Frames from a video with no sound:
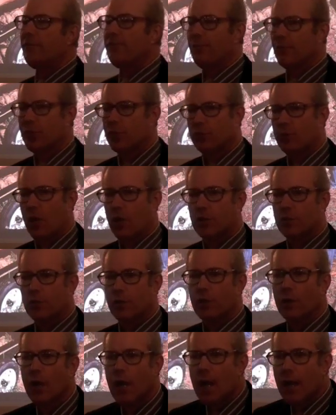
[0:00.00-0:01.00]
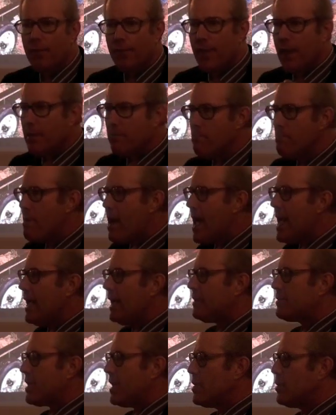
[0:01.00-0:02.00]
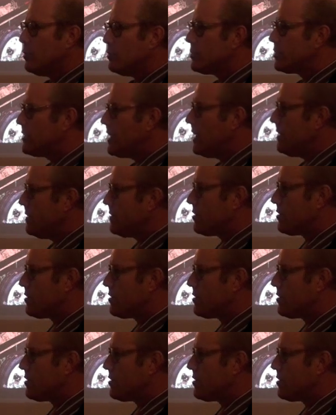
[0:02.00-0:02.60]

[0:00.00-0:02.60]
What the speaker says: infrastructure that makes, and you'll see